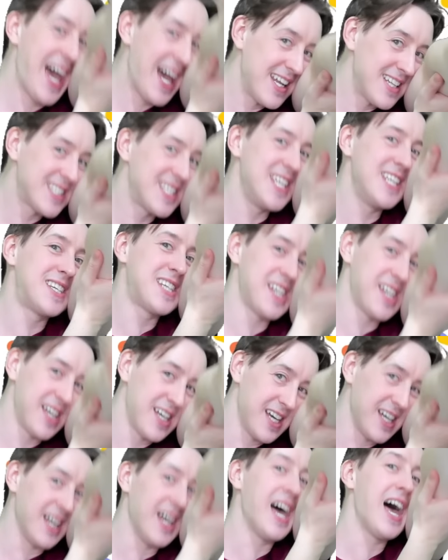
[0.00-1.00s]

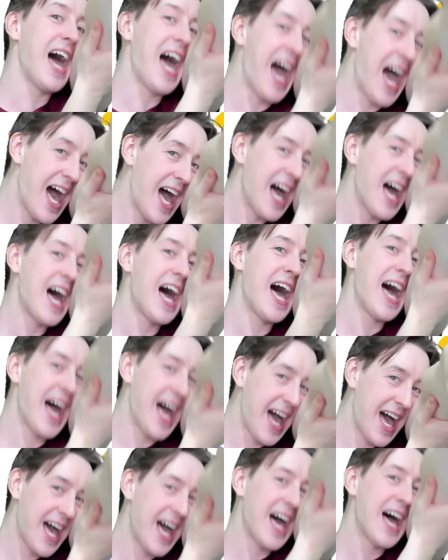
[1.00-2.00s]
anteater, a,
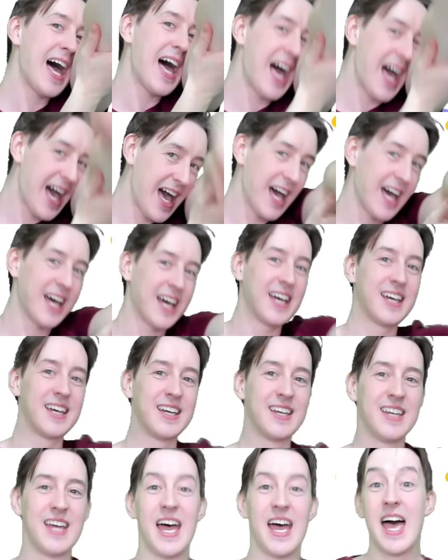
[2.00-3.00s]
a, a.
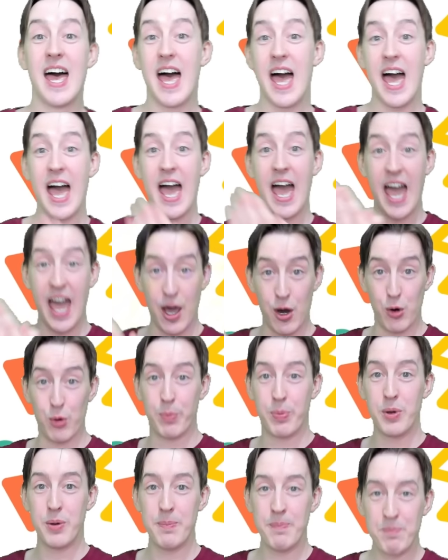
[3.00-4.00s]

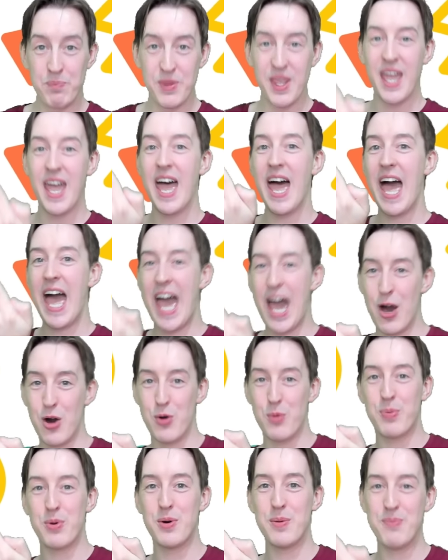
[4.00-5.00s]
Album,
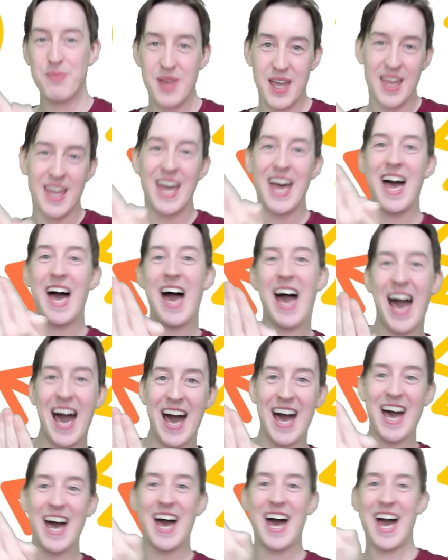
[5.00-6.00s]
album,
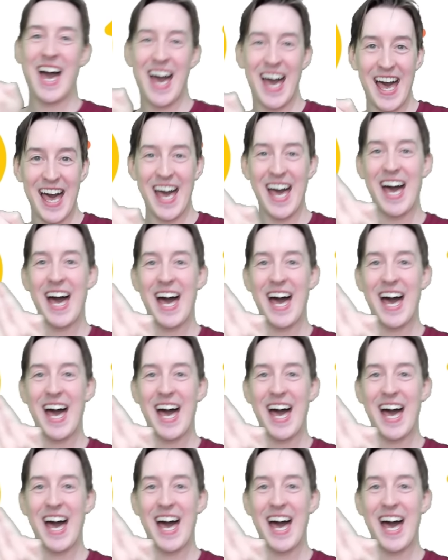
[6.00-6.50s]
a, a,